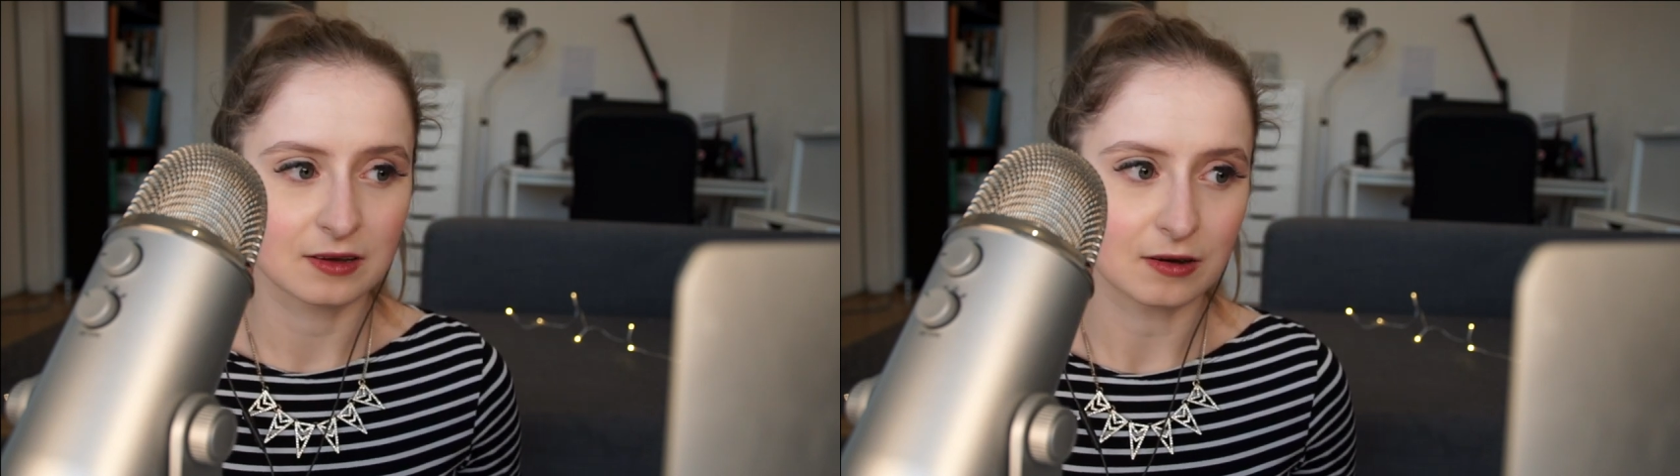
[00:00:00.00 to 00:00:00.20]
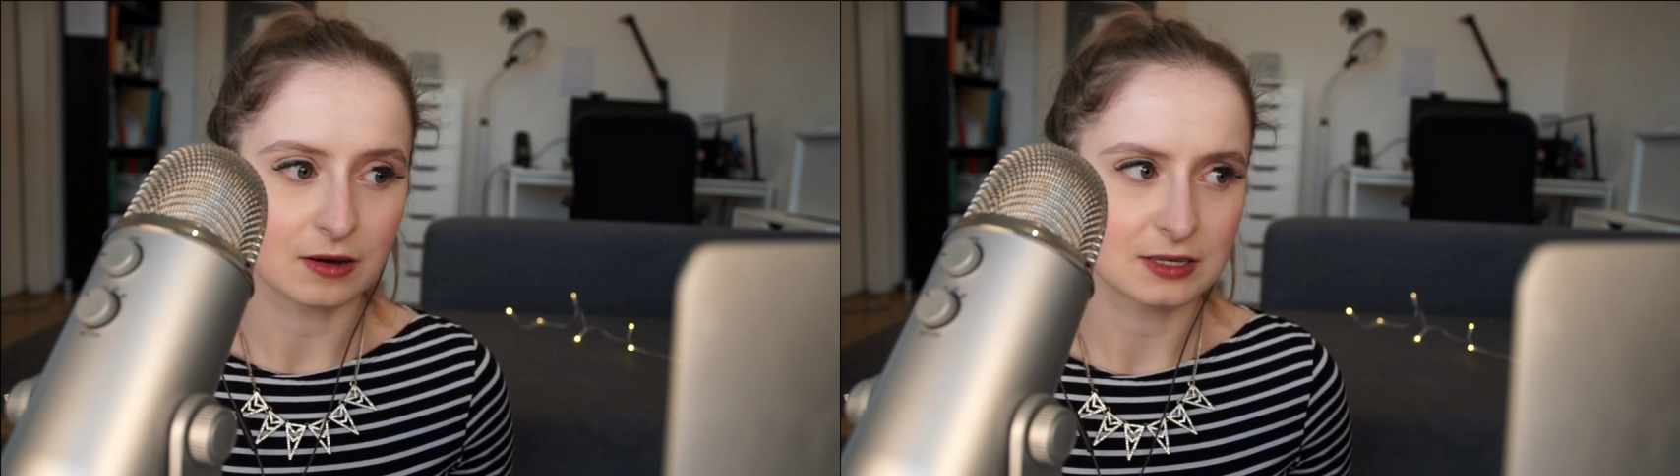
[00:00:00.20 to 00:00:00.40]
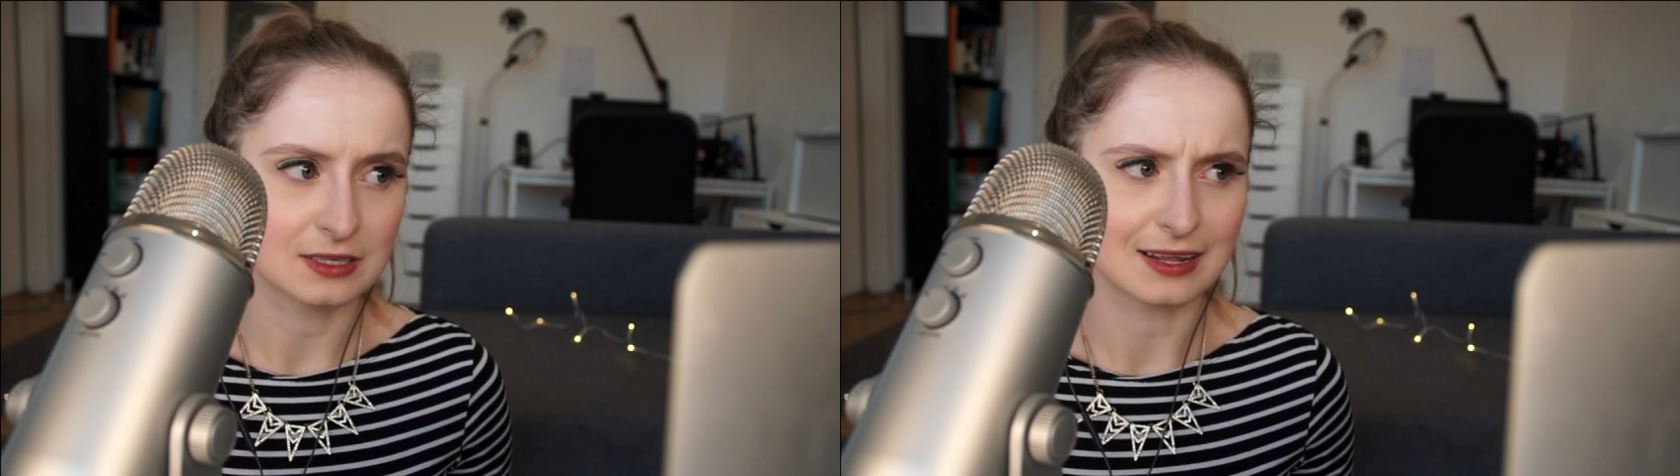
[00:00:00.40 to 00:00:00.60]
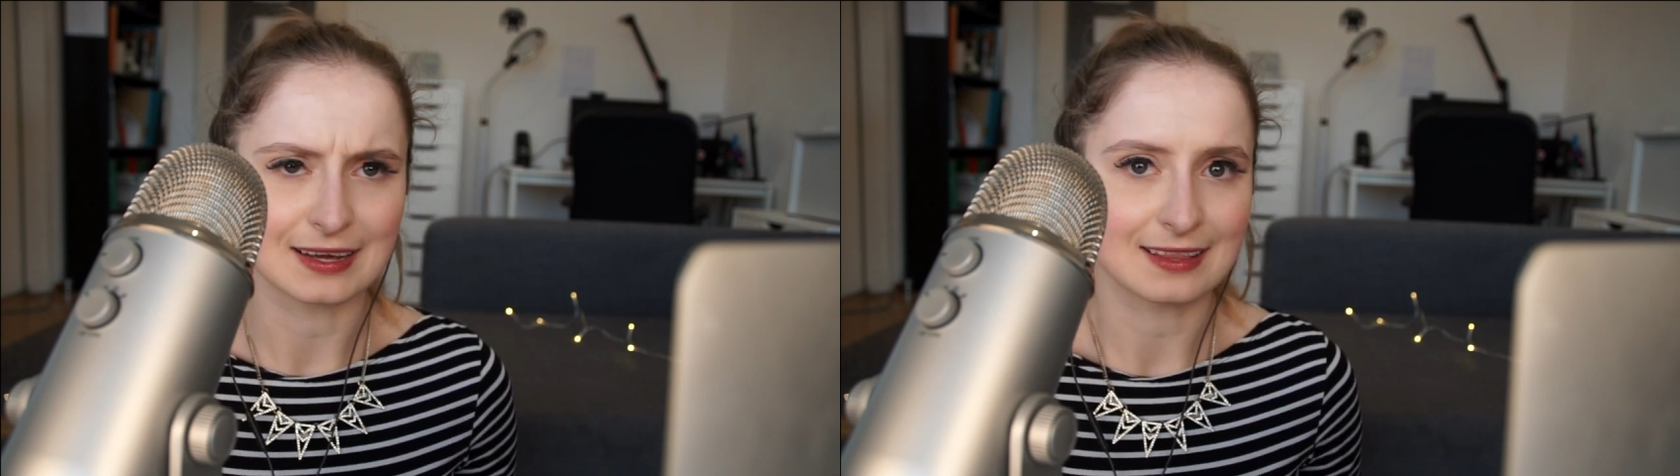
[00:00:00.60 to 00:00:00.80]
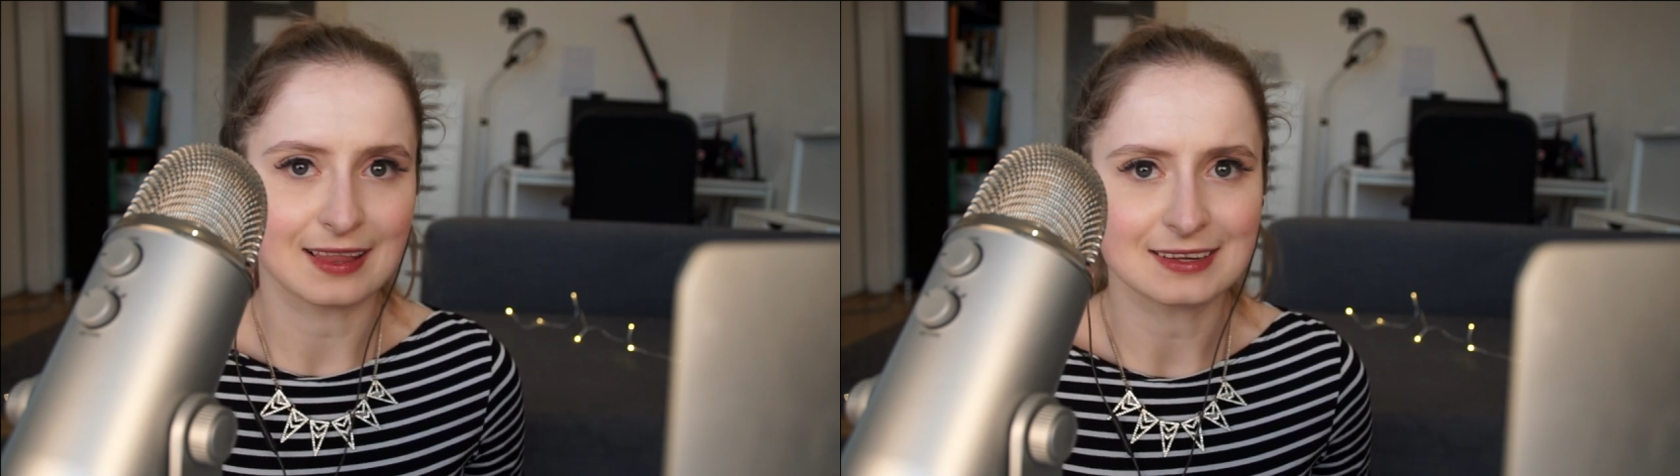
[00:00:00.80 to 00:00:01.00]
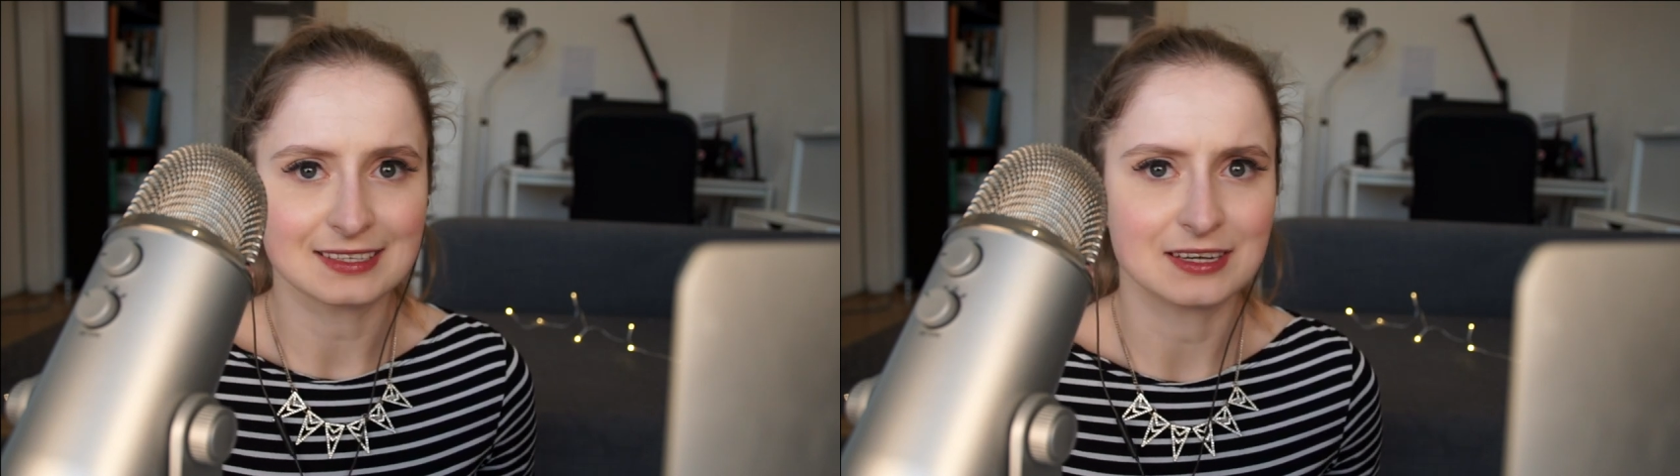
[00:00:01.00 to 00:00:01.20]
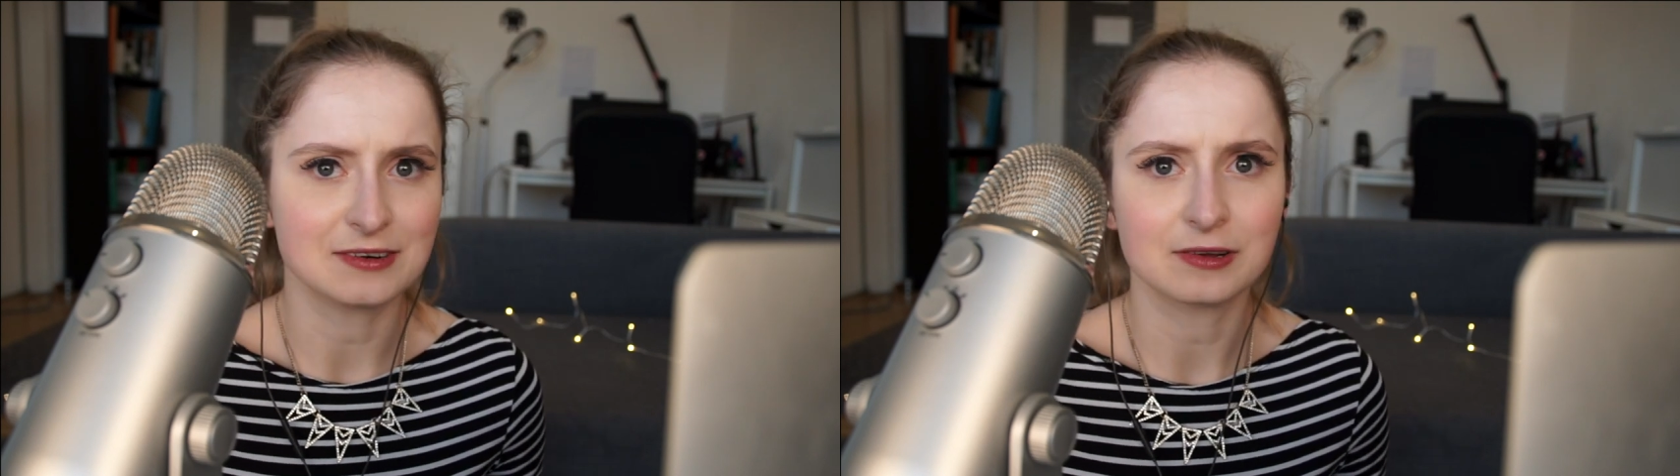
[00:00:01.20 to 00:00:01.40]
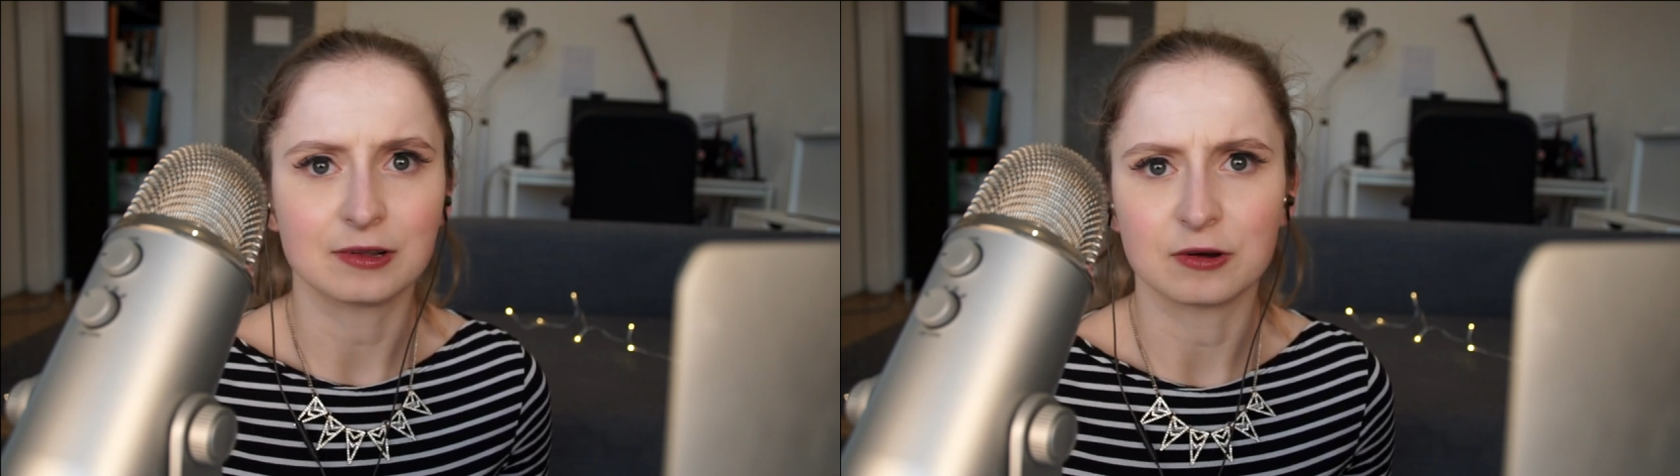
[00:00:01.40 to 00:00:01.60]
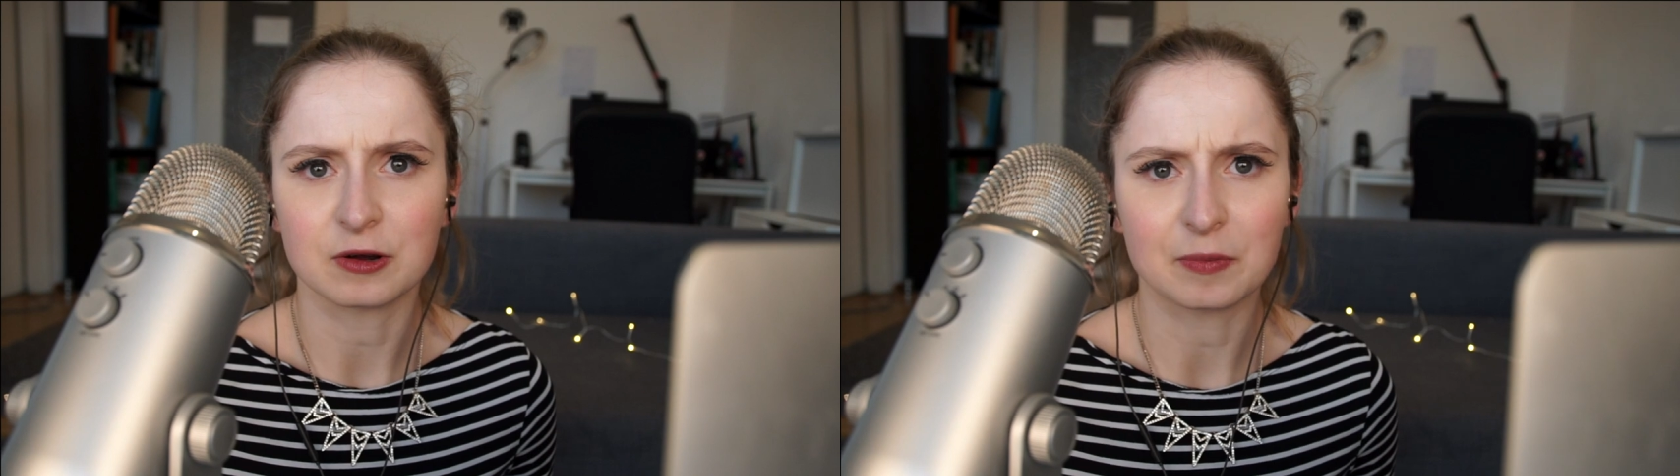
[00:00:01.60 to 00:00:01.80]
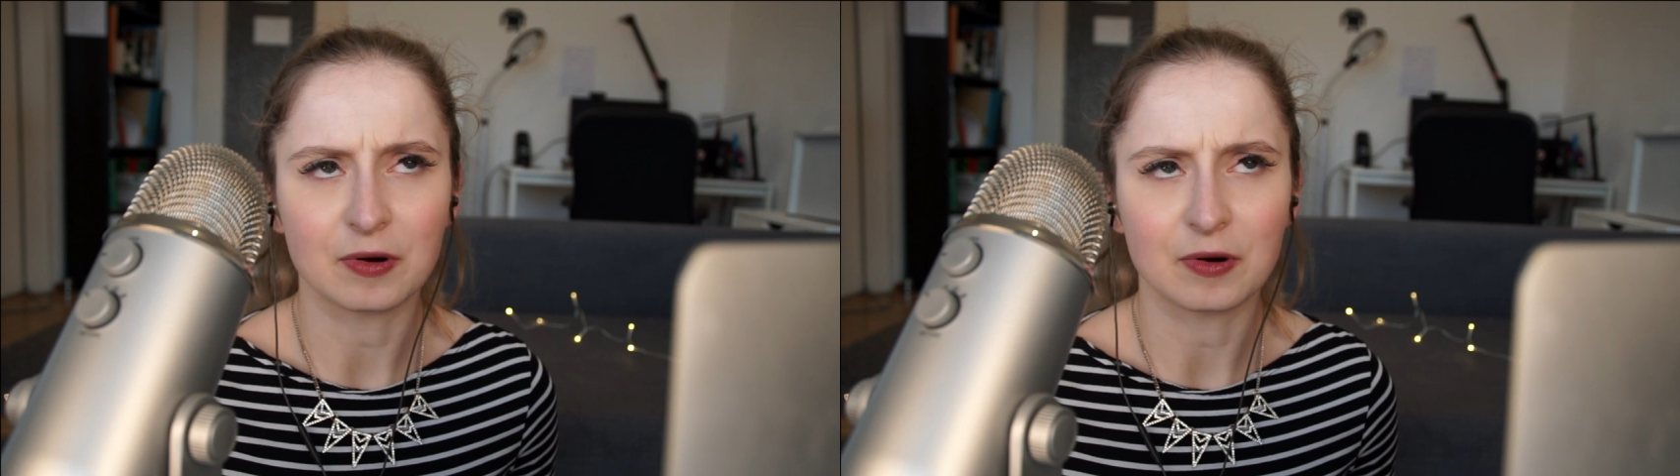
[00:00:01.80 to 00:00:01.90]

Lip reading: got, like, last year Logan